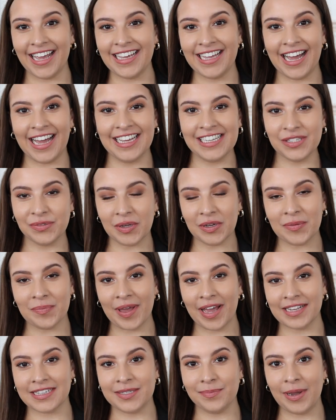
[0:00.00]
Hi guys, welcome
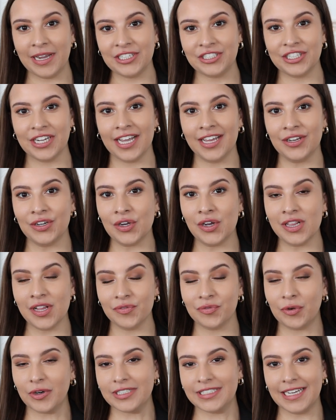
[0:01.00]
back to my
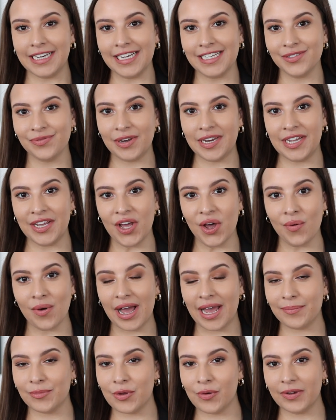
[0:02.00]
channel. For today's video,
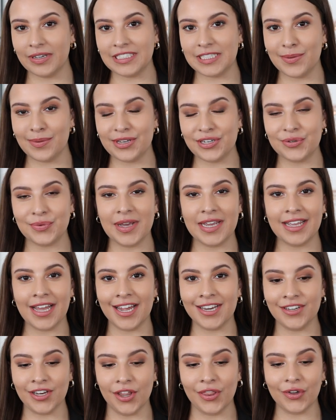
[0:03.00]
I'm going to be doing
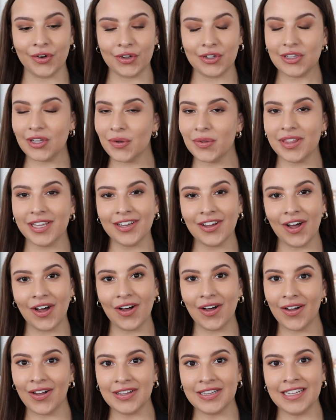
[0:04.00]
another clothing
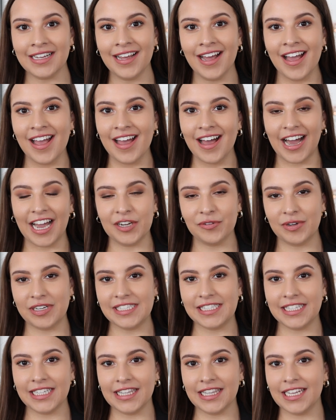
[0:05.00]
haul. I
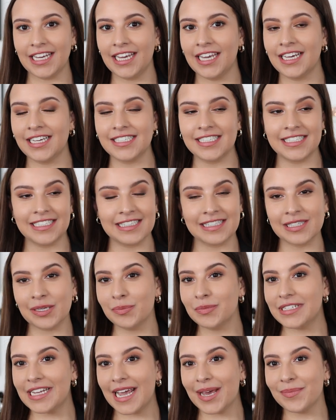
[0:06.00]
recently did
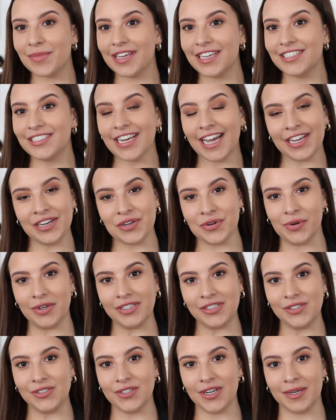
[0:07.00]
some damage at
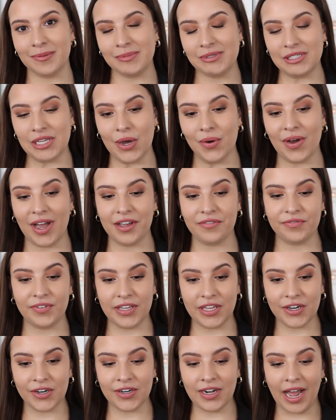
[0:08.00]
Nordstrom, so I
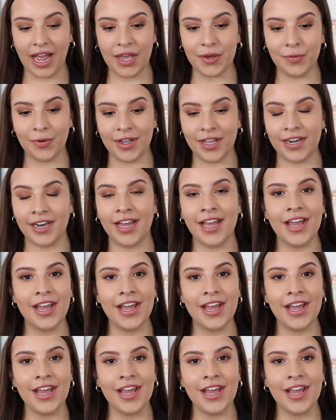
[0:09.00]
figured I would